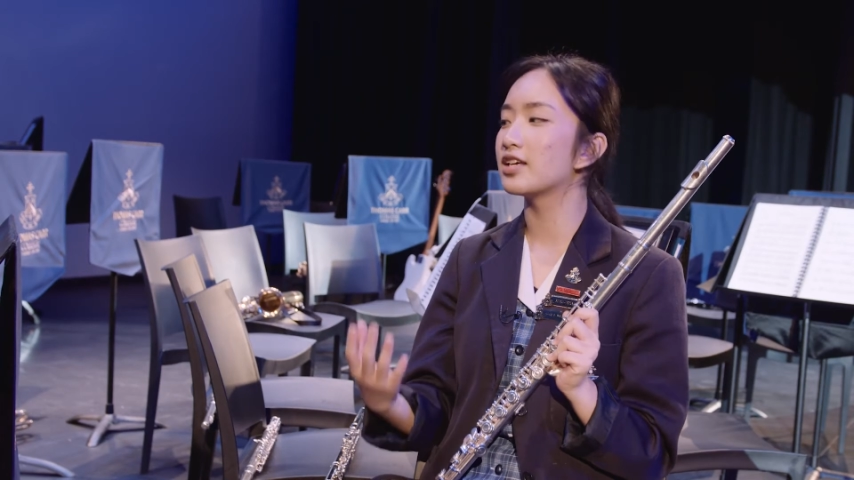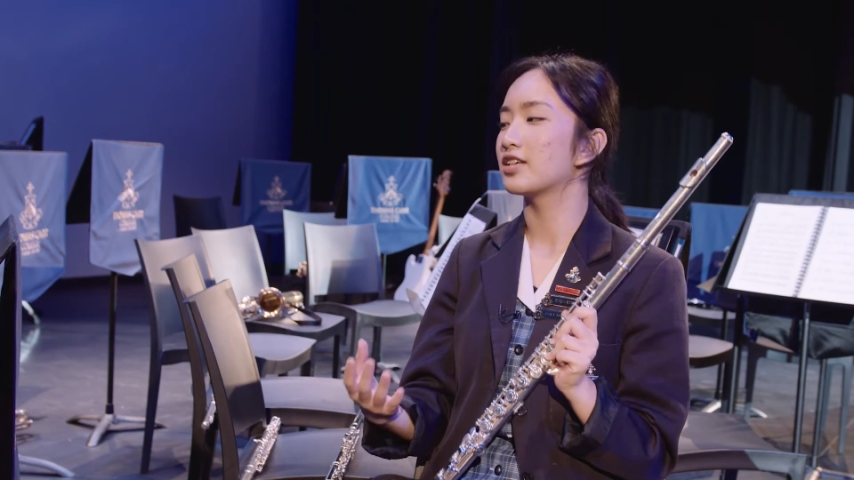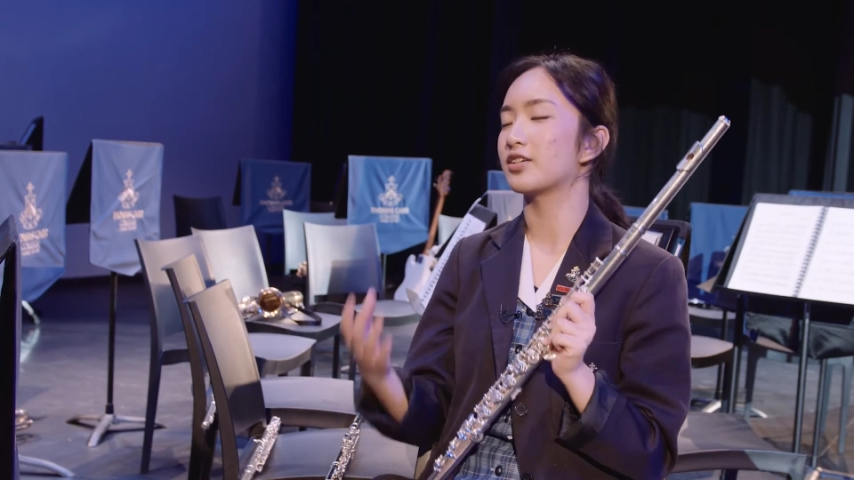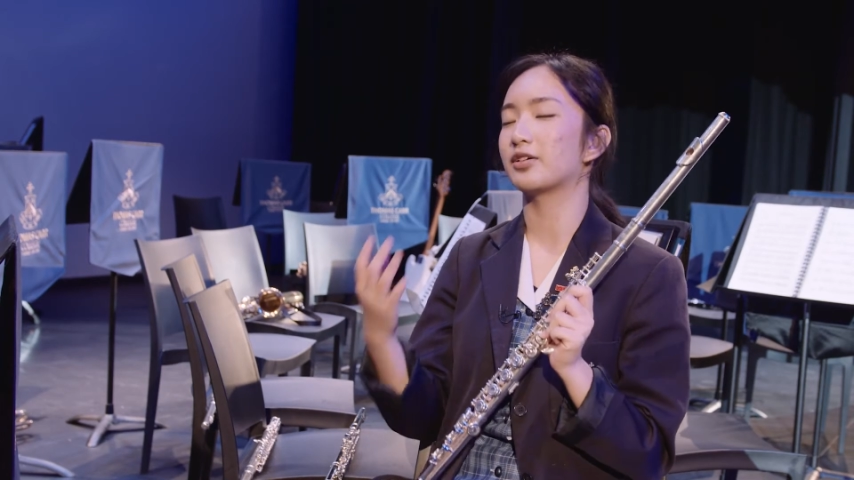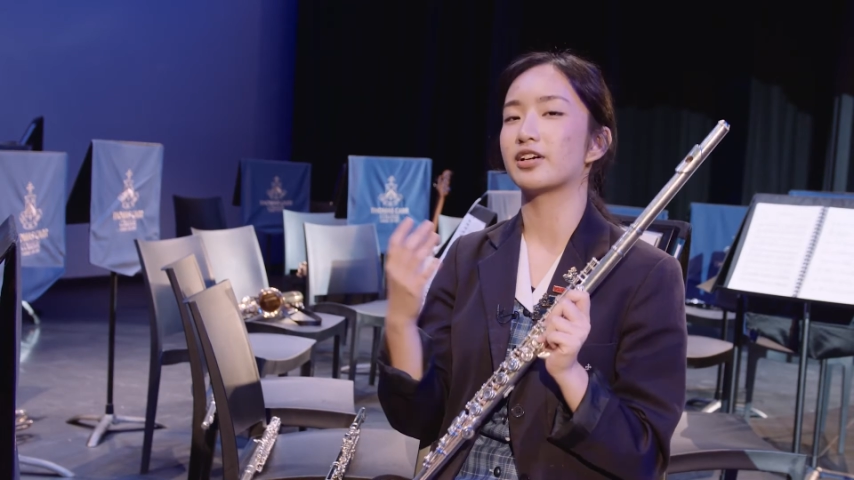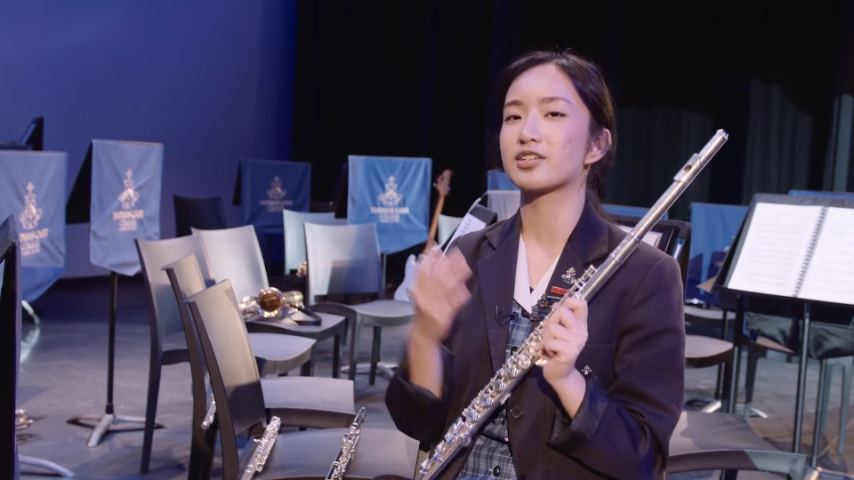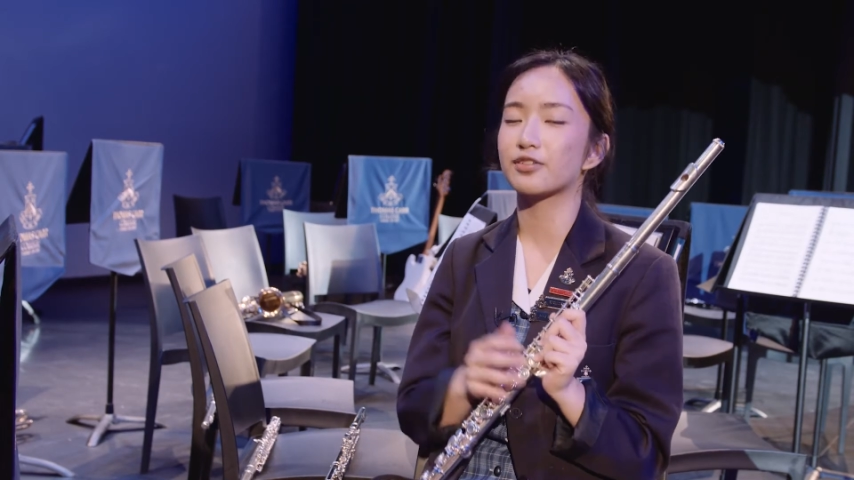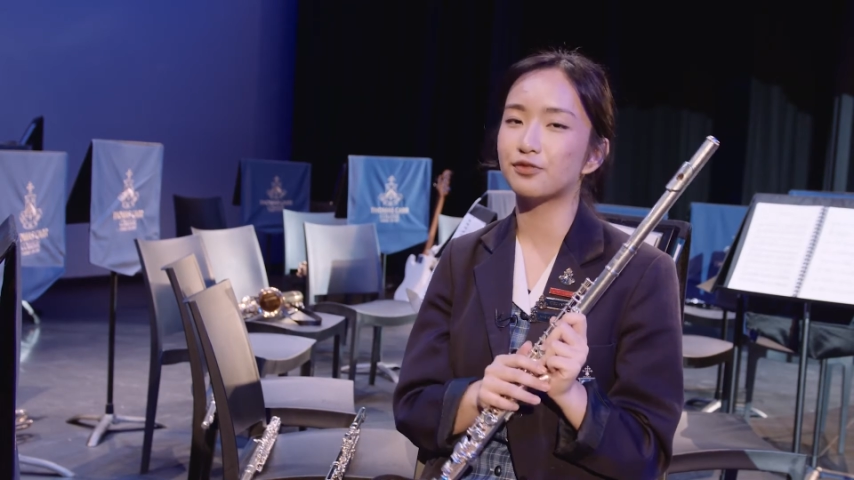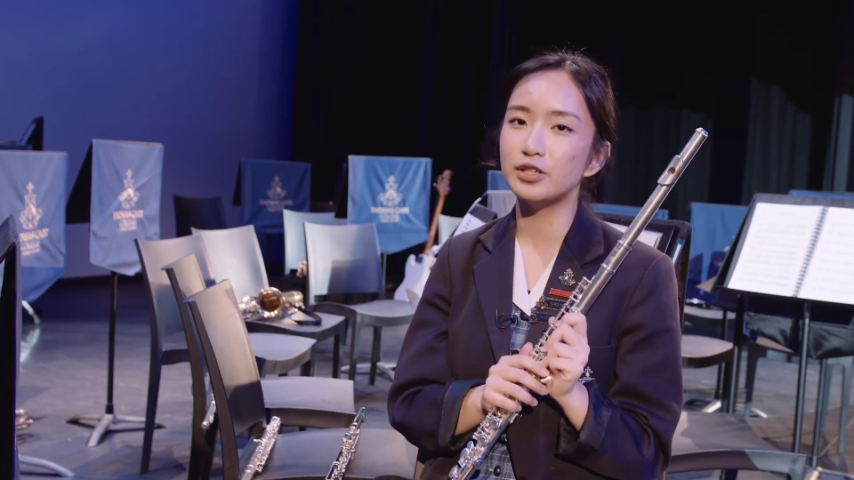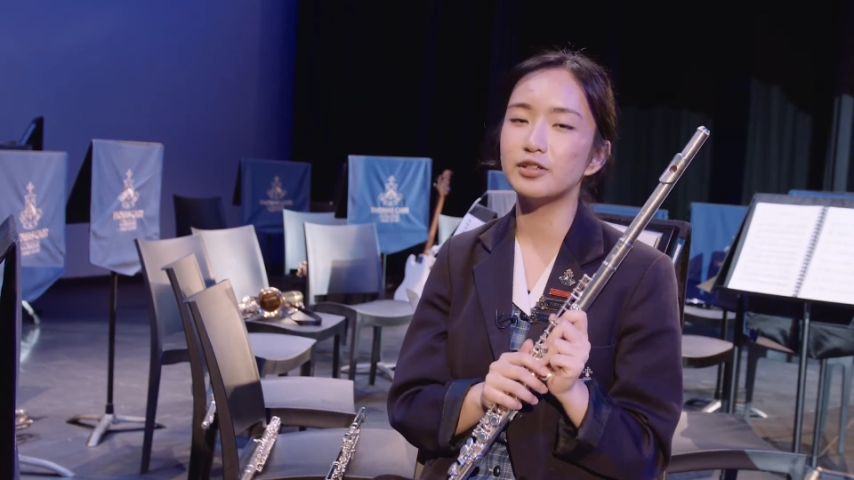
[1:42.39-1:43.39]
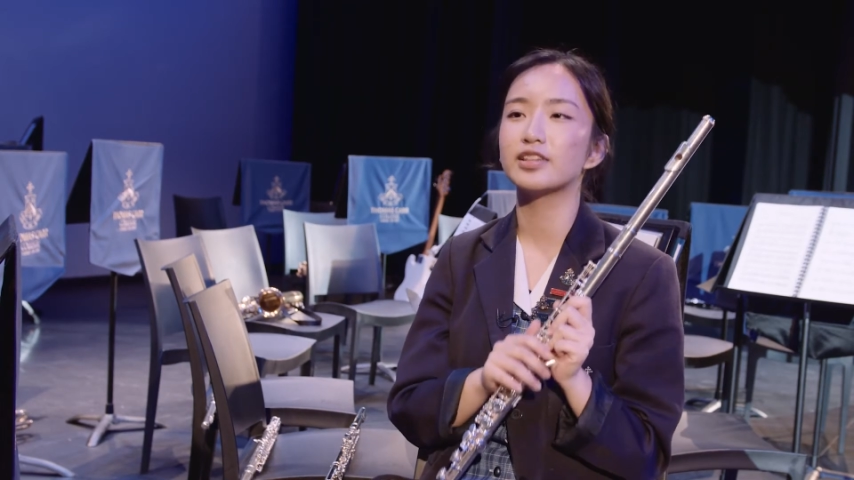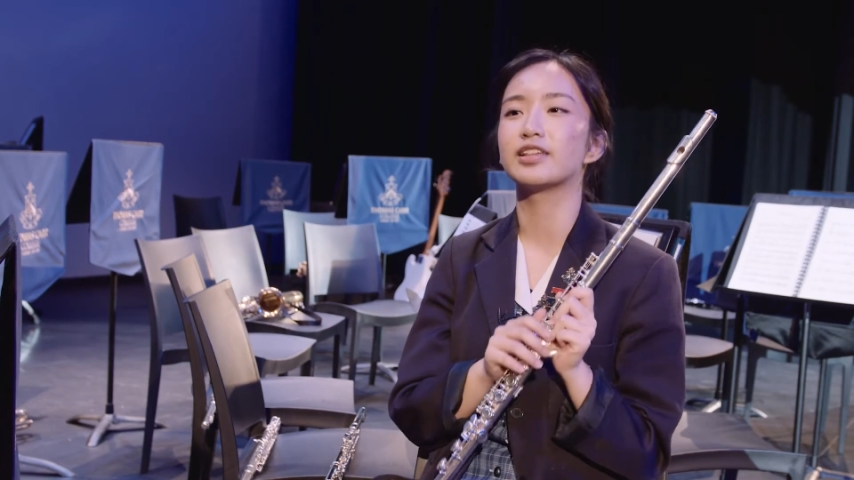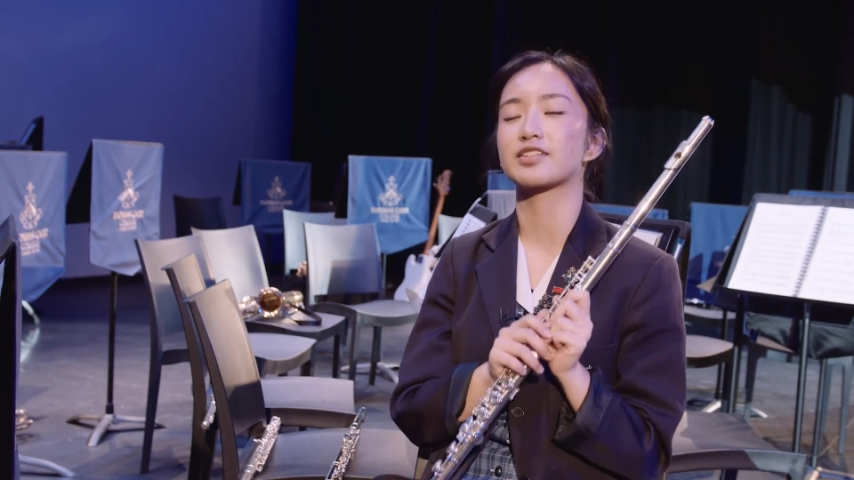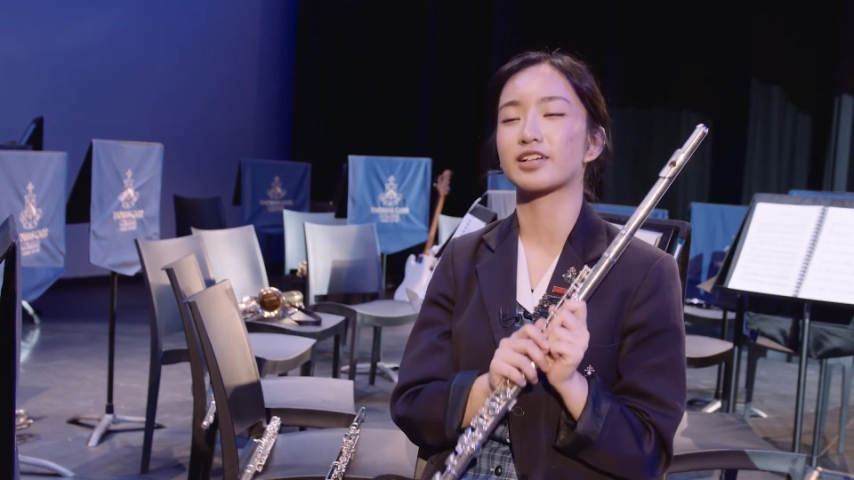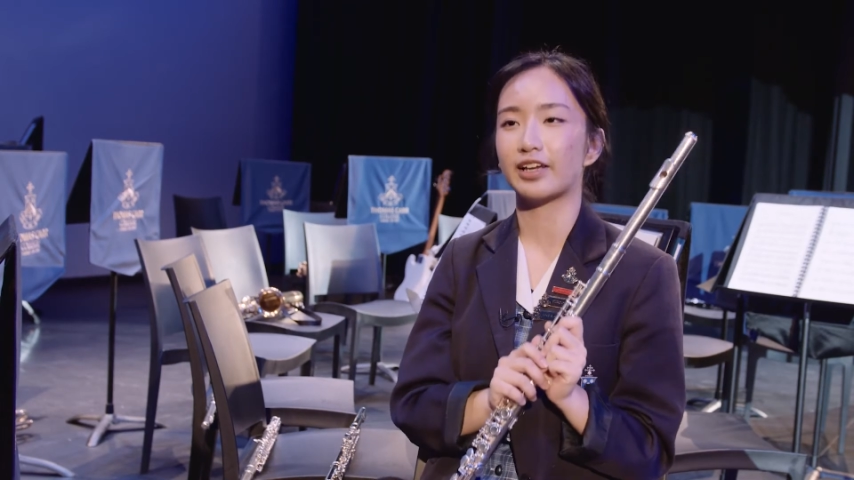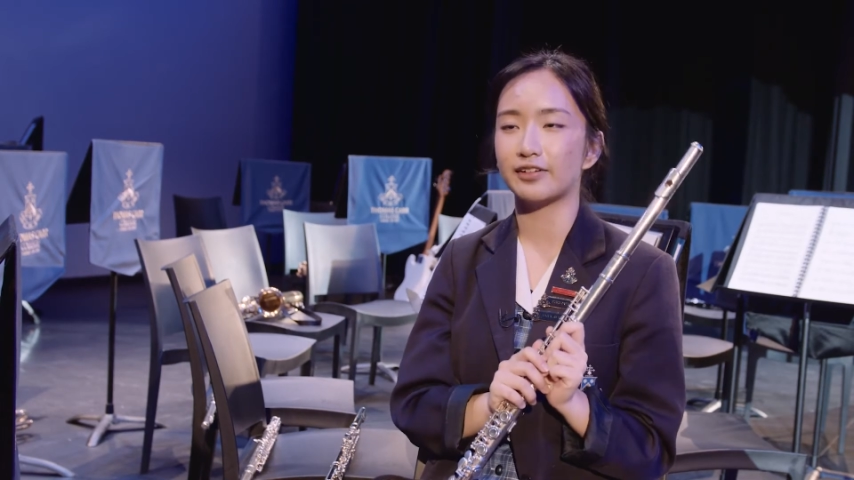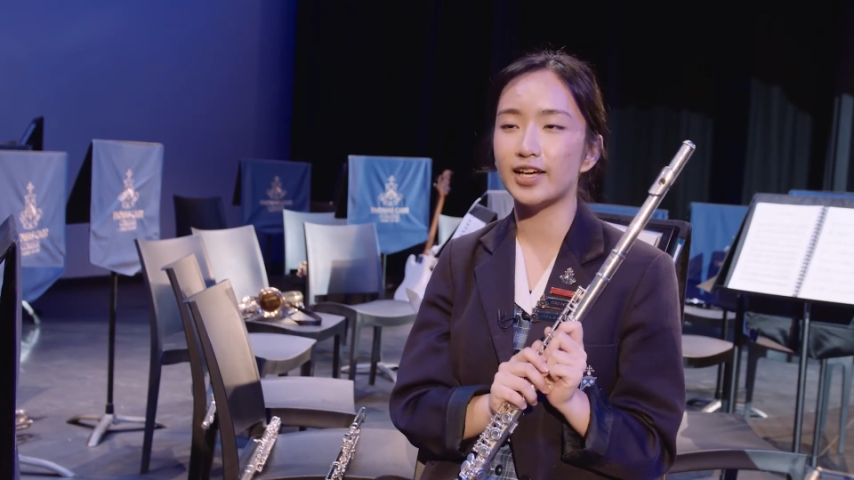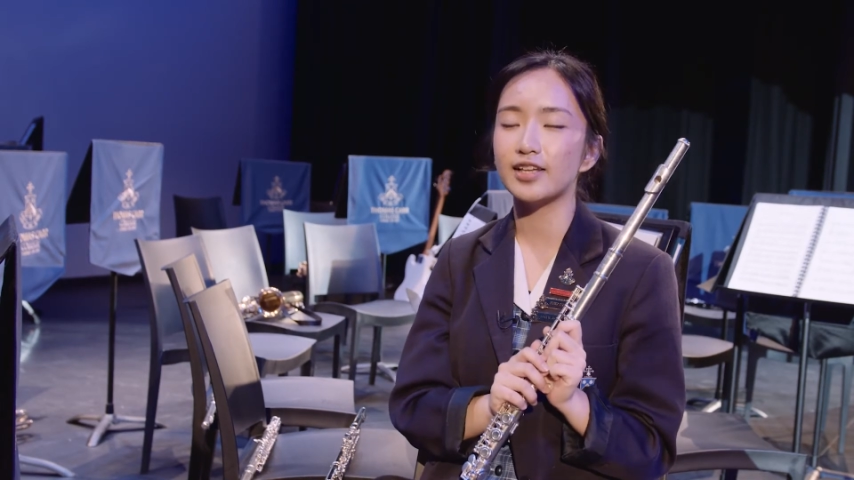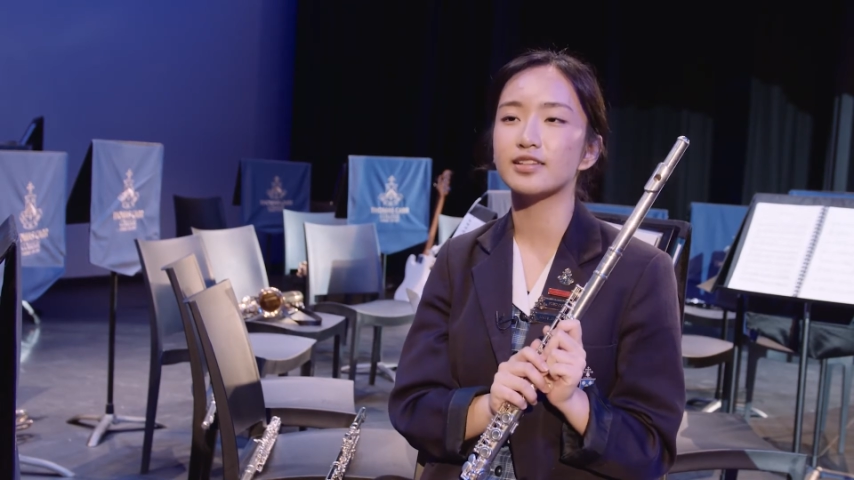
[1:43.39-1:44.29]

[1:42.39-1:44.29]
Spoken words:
So there's the flute, there's a clarinet,